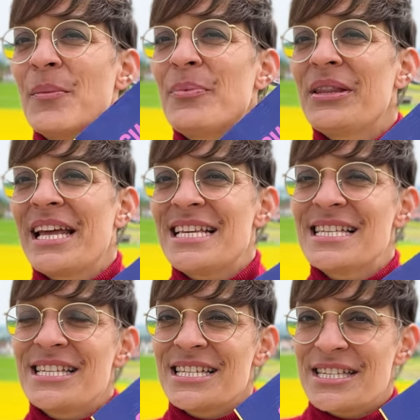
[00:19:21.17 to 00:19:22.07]
place
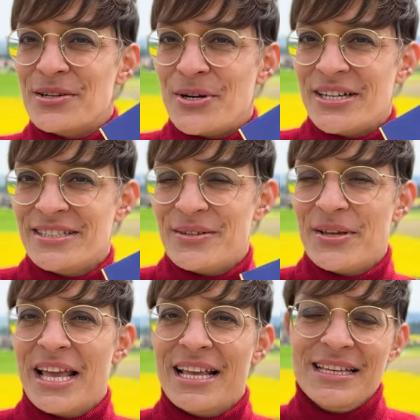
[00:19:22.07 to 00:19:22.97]
to start,
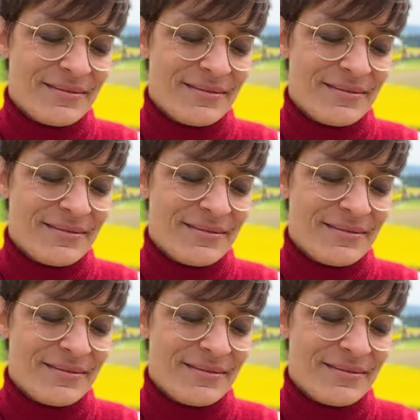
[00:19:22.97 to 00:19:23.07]
okay?